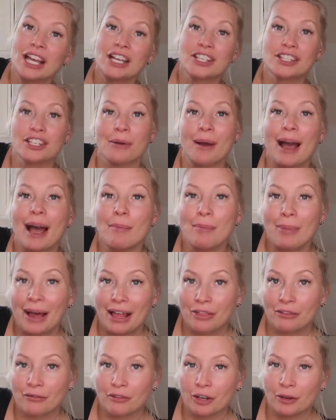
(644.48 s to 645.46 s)
So our
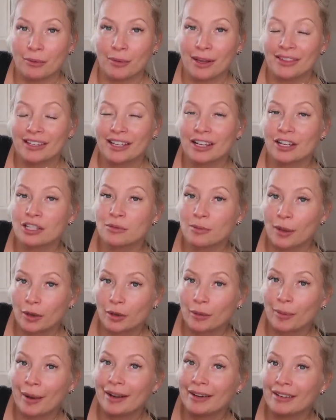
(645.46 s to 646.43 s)
bathroom, I think I
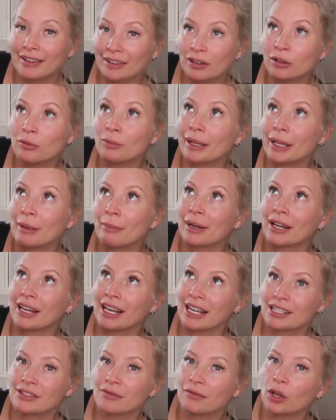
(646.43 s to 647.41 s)
spoke about it a little bit in my
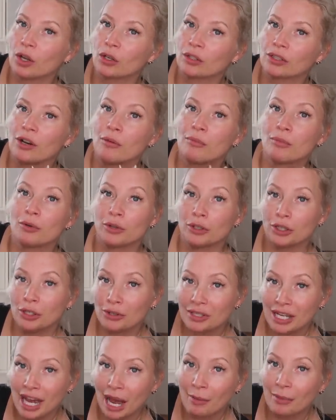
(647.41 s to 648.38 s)
last vlog, that I bought a new
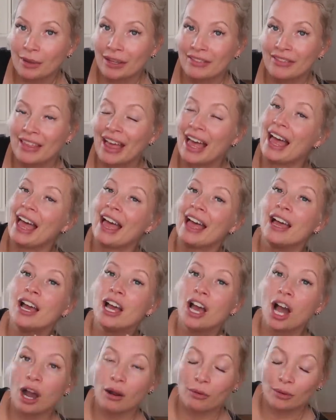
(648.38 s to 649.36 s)
tap in there.
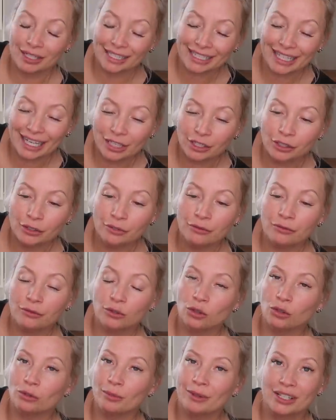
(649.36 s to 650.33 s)
I want to get a new
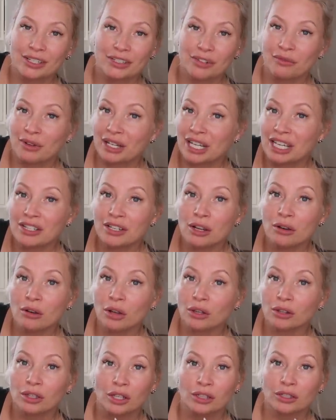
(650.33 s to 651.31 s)
floor because I really don't
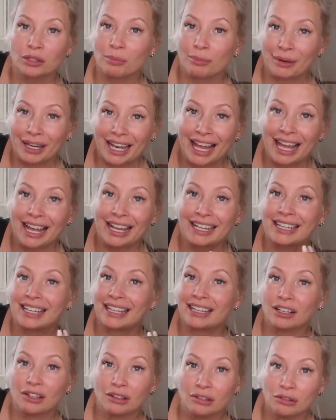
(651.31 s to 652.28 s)
like the black.
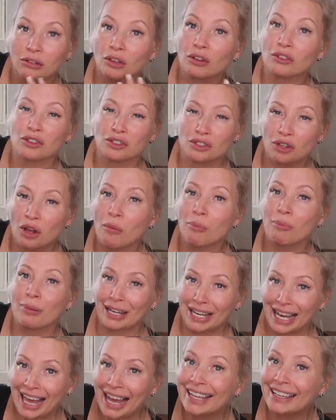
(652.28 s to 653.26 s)
Like, there's a lot of
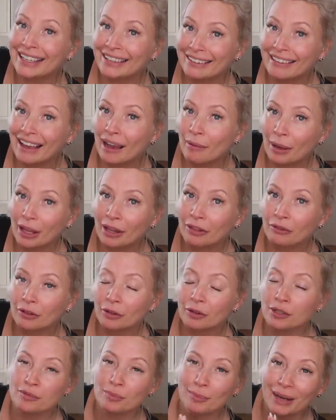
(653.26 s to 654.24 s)
black in our
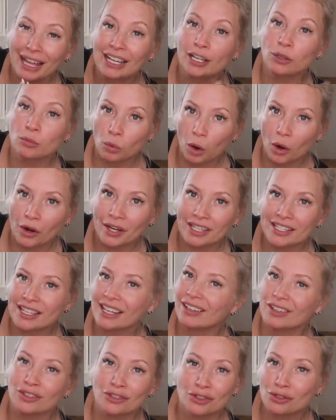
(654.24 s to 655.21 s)
bathroom. It's black and white
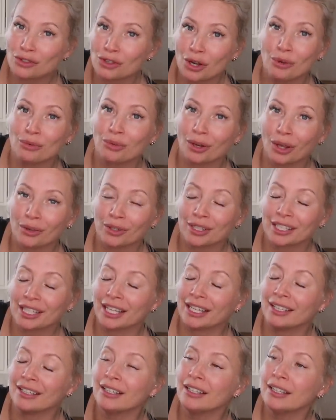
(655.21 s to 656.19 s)
and I just don't like
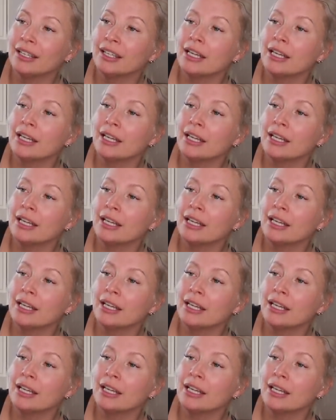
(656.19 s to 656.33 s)
it.